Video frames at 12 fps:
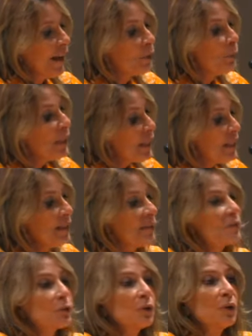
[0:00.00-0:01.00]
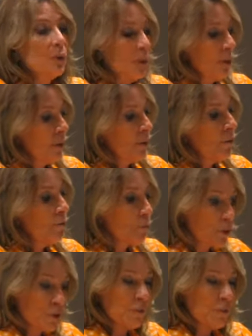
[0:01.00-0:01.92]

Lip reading: and we need it to